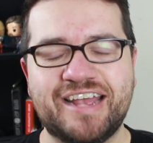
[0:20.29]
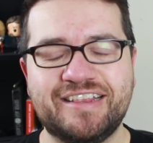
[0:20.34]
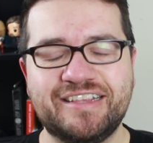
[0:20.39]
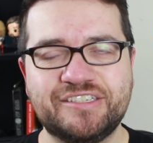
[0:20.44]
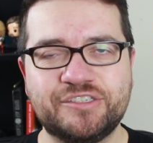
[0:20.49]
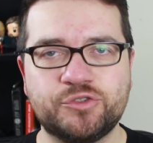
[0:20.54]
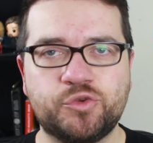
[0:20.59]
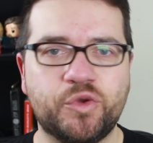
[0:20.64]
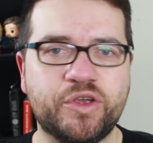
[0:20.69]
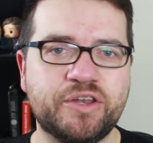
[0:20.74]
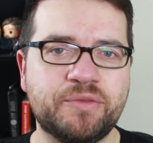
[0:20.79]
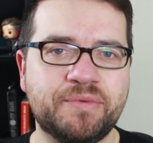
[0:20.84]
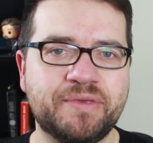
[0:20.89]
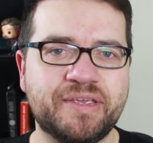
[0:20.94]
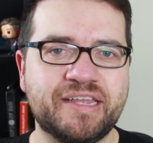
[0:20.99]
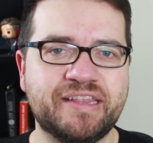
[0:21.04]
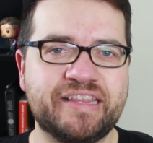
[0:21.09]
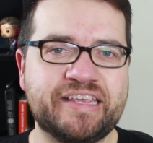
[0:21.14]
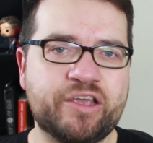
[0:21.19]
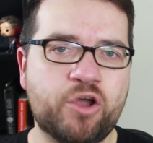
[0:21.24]
and this is going to
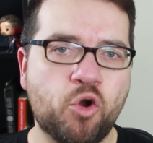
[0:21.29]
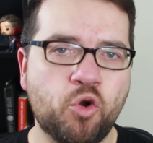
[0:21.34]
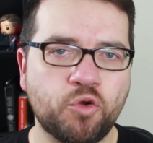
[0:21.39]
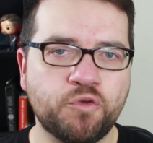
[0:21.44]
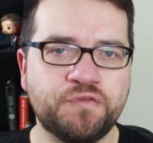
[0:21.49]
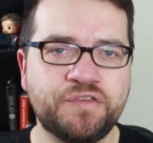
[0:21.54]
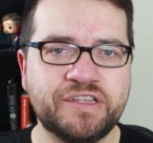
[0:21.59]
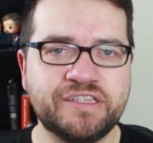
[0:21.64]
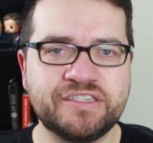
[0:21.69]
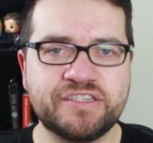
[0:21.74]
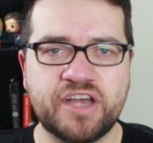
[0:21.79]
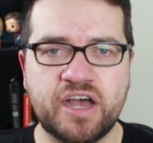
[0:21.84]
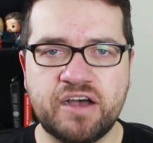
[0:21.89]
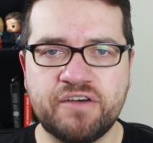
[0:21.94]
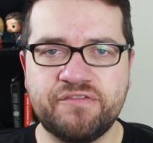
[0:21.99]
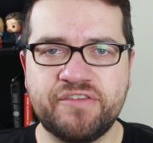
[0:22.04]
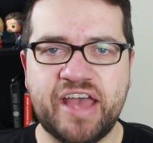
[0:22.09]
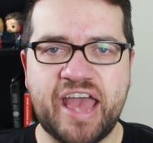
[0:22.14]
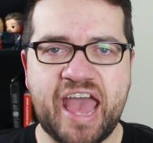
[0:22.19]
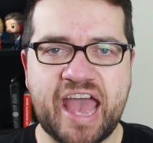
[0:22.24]
begin the Orphans
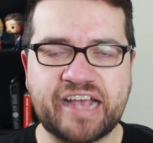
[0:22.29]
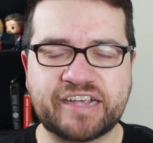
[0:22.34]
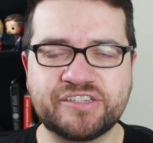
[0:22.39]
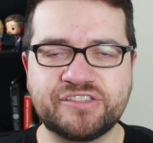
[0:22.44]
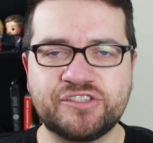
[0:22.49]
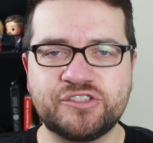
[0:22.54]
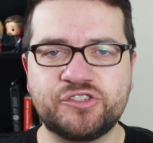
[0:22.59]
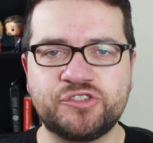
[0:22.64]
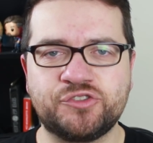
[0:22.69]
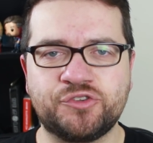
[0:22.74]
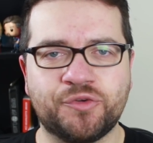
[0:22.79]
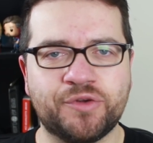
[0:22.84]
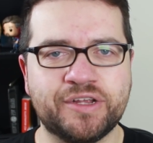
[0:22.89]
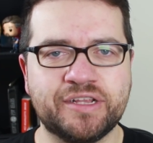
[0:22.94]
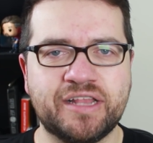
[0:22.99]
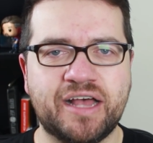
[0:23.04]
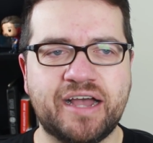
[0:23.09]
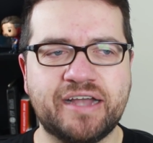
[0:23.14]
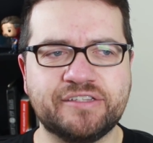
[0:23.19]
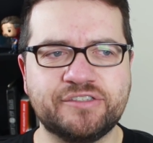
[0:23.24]
of X
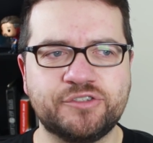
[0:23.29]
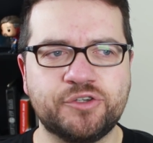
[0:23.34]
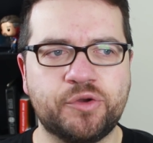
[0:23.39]
storyline.